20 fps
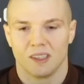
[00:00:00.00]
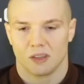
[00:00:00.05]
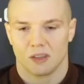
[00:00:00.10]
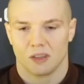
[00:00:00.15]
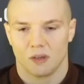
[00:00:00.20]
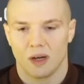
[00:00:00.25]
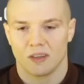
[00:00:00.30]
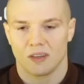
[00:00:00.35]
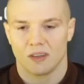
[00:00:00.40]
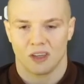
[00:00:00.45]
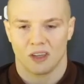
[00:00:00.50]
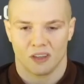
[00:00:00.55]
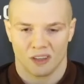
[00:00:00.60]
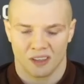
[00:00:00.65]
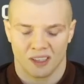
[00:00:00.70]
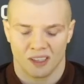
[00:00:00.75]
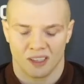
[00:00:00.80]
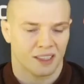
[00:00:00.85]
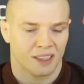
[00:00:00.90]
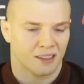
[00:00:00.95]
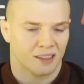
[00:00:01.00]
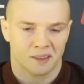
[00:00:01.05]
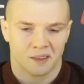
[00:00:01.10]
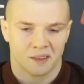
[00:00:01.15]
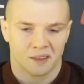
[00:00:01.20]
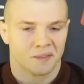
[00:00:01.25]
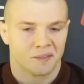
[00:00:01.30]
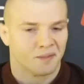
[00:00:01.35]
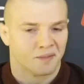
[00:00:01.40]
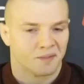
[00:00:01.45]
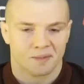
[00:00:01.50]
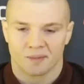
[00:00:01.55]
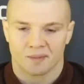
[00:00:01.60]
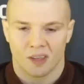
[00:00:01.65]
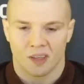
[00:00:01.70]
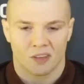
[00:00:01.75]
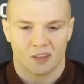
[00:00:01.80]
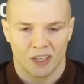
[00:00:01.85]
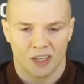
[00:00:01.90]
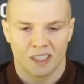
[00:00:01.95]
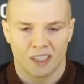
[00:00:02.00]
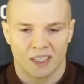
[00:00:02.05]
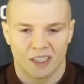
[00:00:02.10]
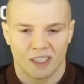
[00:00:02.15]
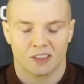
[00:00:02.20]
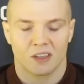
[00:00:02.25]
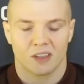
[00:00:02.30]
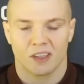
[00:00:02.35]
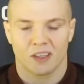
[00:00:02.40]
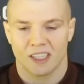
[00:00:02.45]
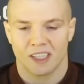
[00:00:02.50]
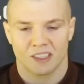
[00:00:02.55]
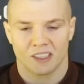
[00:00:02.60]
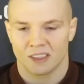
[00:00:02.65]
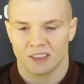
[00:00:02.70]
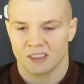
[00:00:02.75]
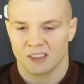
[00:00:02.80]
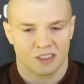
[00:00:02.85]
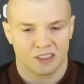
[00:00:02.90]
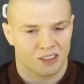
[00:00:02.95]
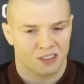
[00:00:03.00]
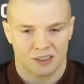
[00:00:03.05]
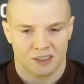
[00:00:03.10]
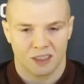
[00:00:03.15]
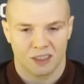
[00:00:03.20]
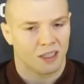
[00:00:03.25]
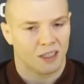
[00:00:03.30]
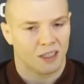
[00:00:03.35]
go out there and, like, raise to the occasion and just